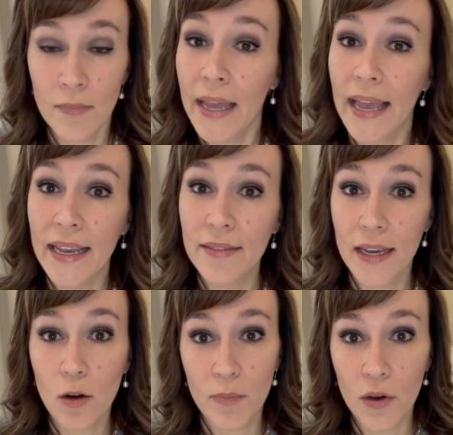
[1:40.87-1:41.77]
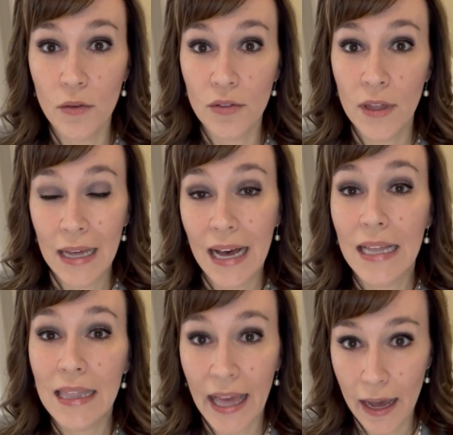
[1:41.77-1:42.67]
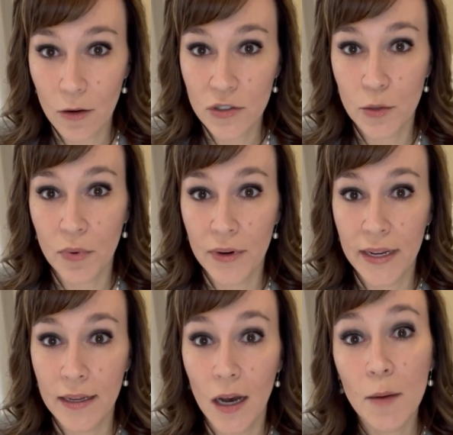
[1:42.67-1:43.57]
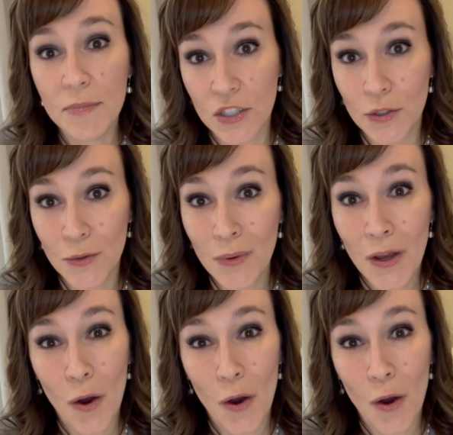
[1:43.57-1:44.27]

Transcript: and they are both allowed to bring up to